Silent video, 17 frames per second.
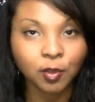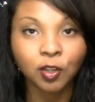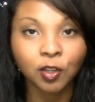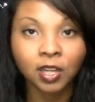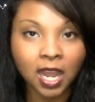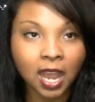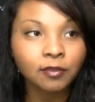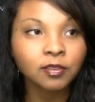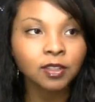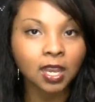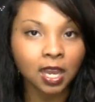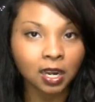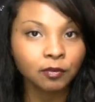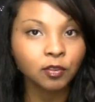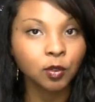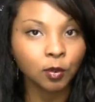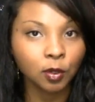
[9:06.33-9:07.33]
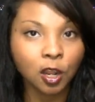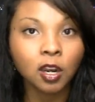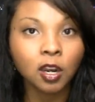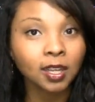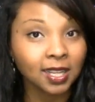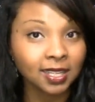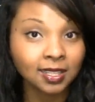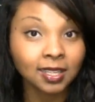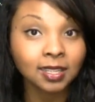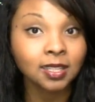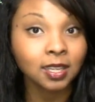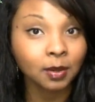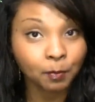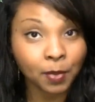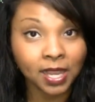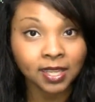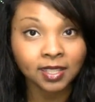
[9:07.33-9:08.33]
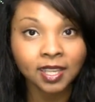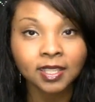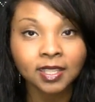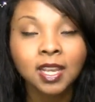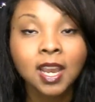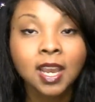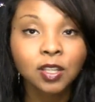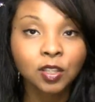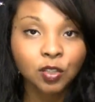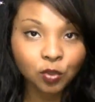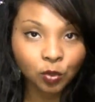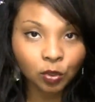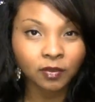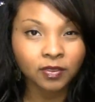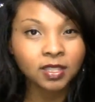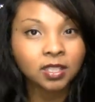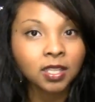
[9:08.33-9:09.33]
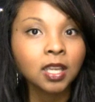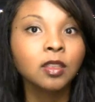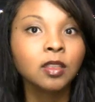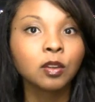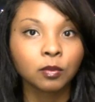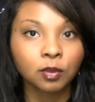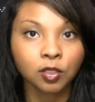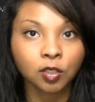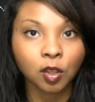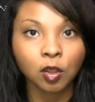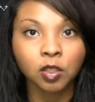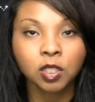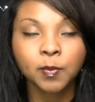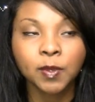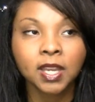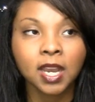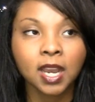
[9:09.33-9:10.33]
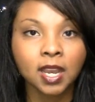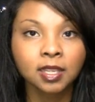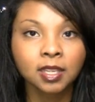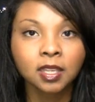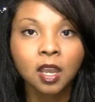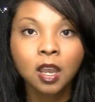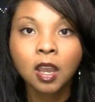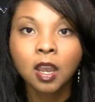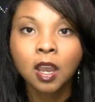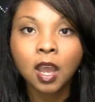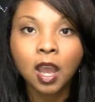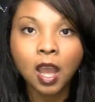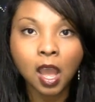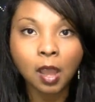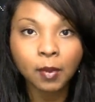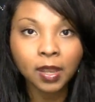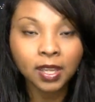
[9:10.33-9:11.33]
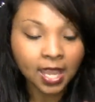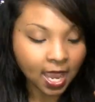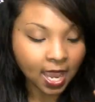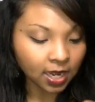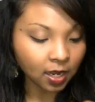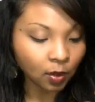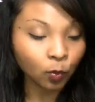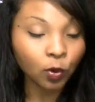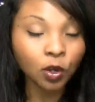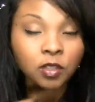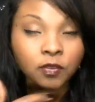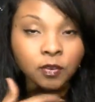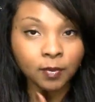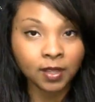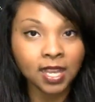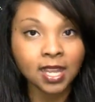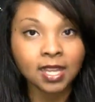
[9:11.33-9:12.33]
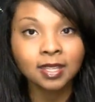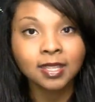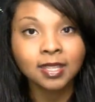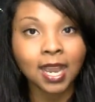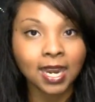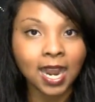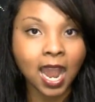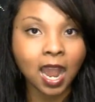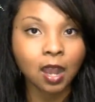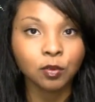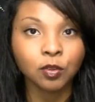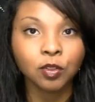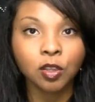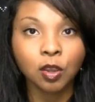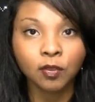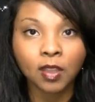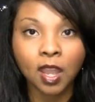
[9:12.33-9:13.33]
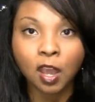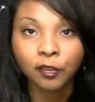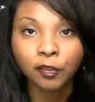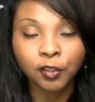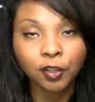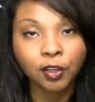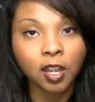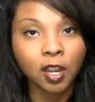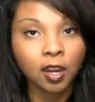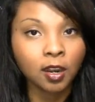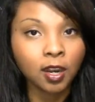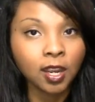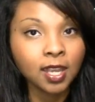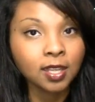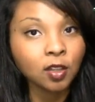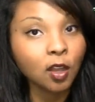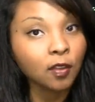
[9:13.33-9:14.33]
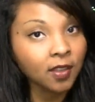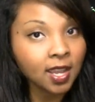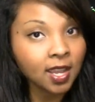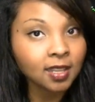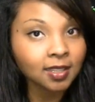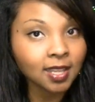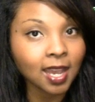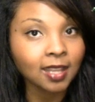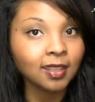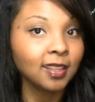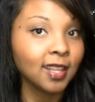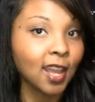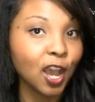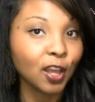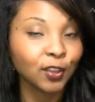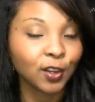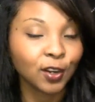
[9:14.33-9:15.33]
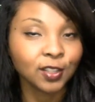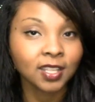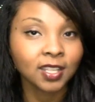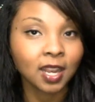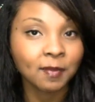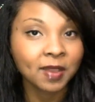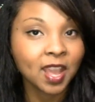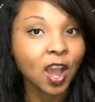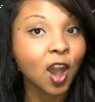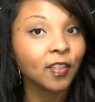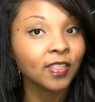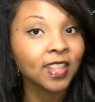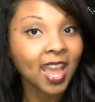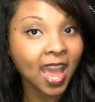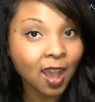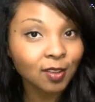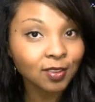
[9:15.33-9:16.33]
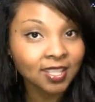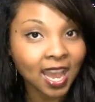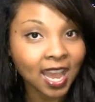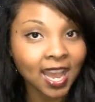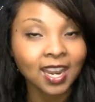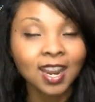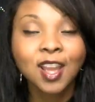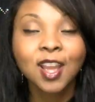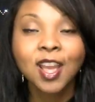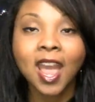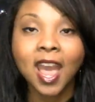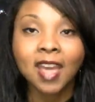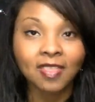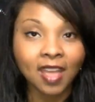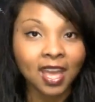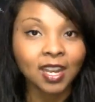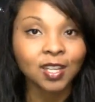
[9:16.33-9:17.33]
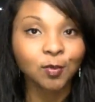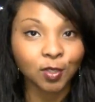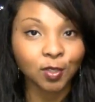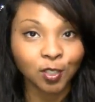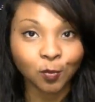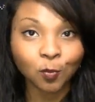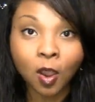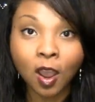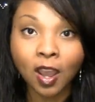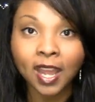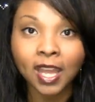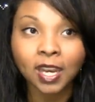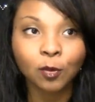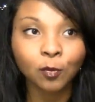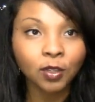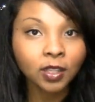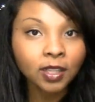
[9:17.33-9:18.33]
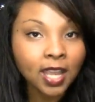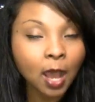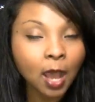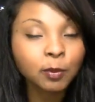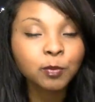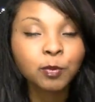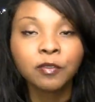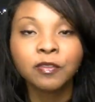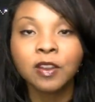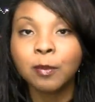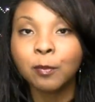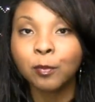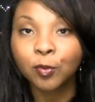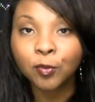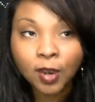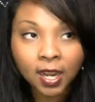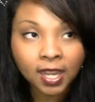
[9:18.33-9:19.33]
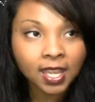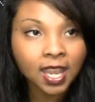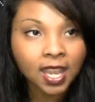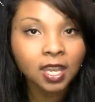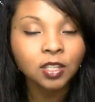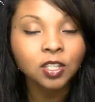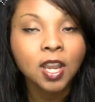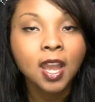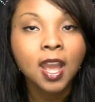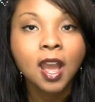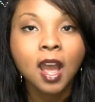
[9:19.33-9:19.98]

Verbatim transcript: You're going to have to kind of do it on a consistent basis to sort of see the results, because Um, again, it works from the inside out. So the healthier your hair is on the inside, then the healthier it's going to be on the outside, and that is what you want. And it really helps prevent breakage.